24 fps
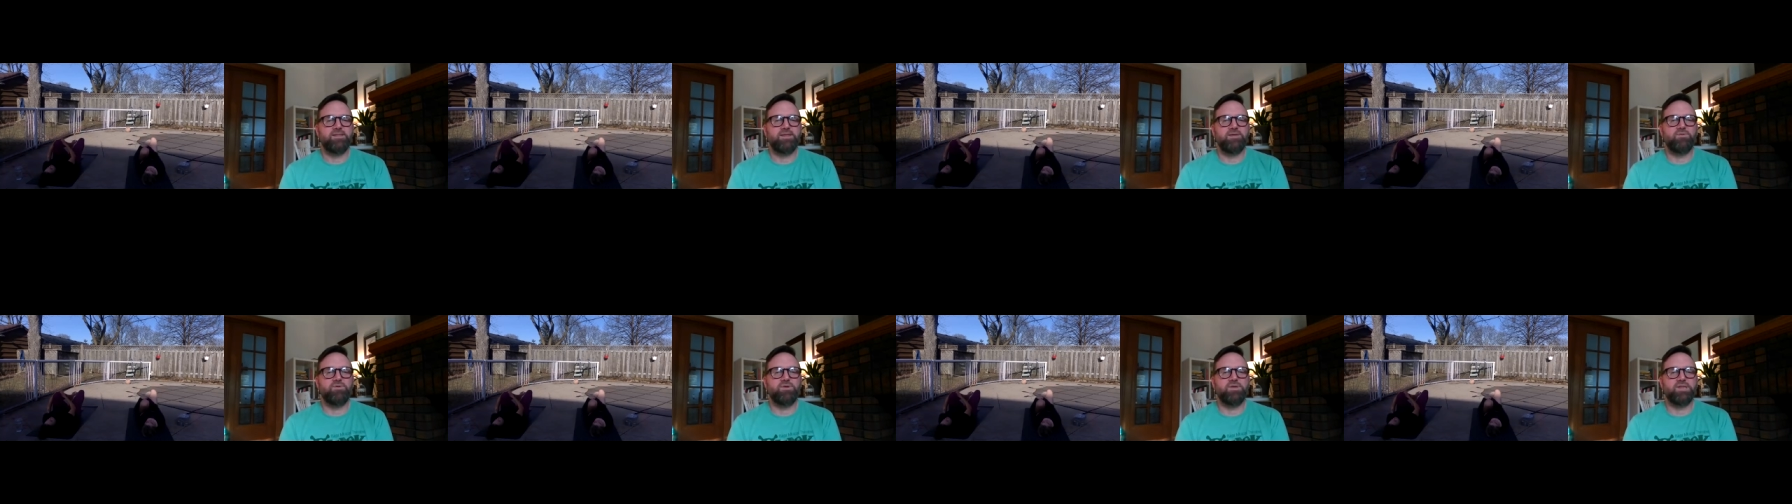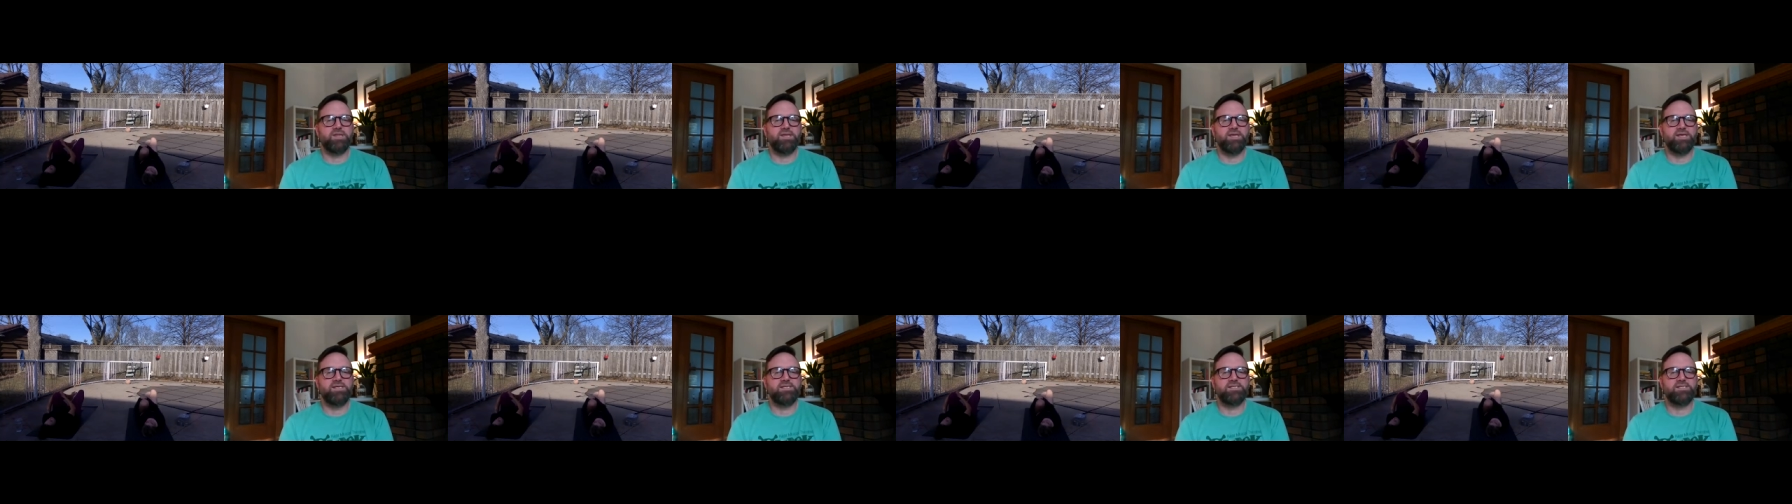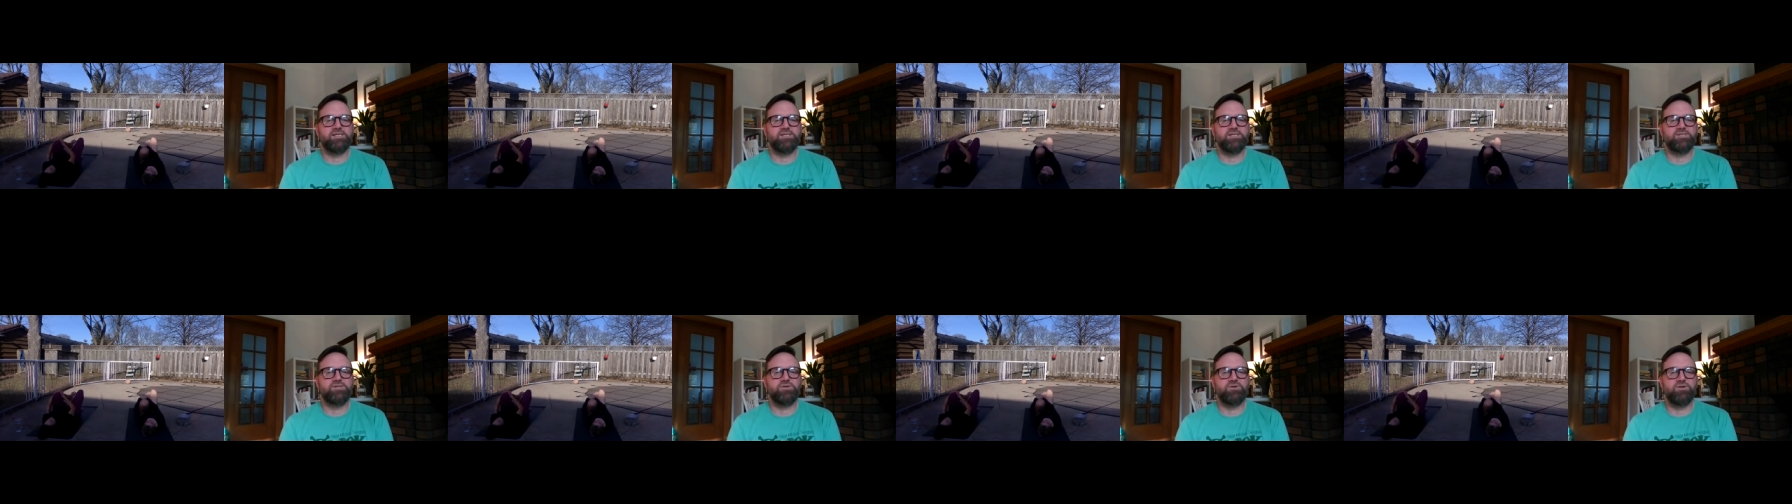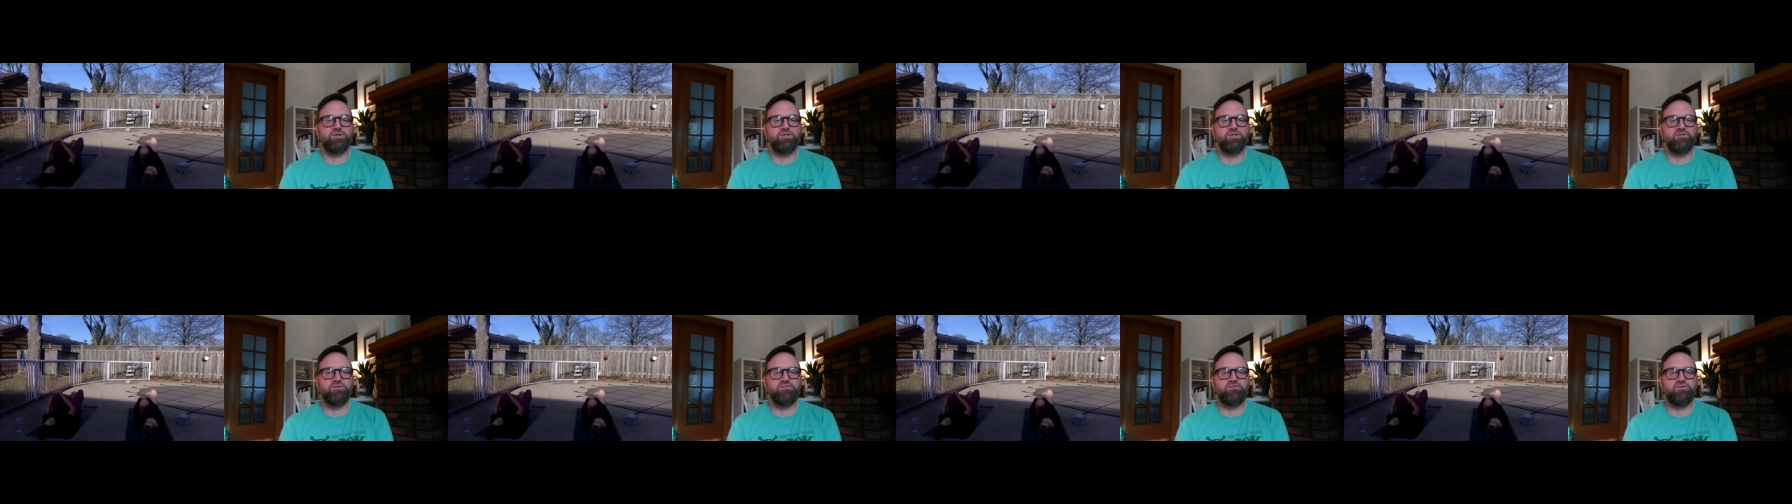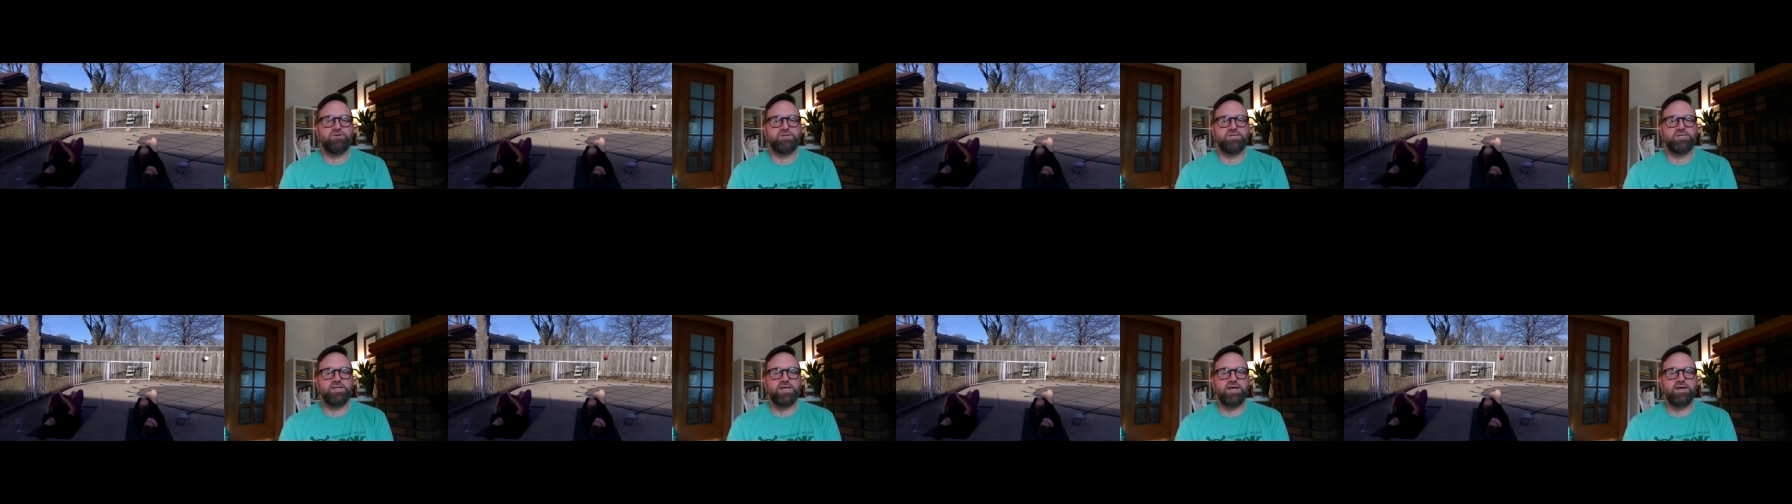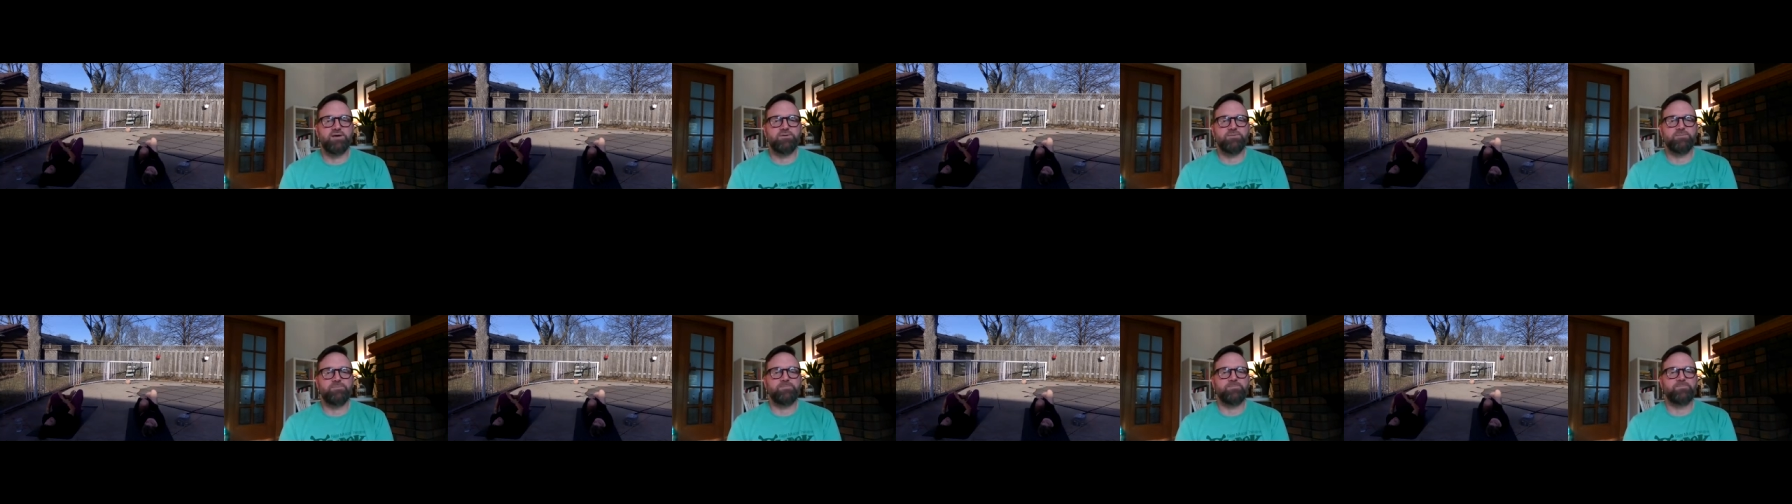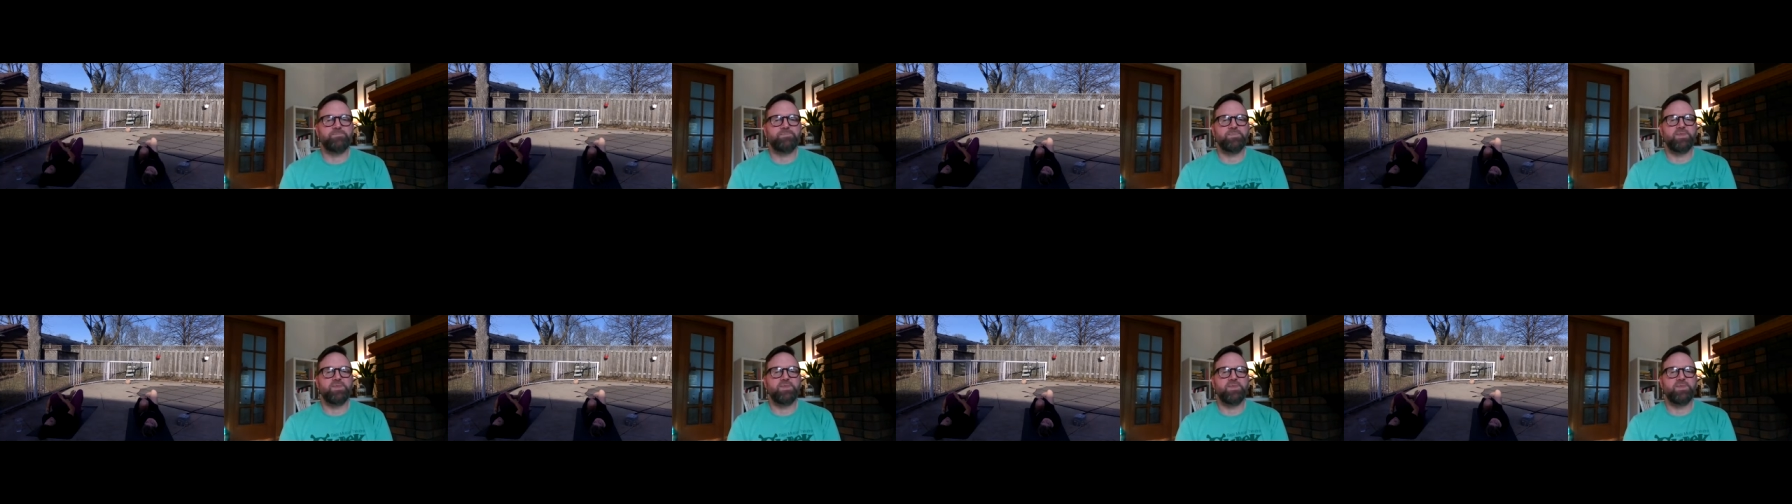Then release the sole of the foot down.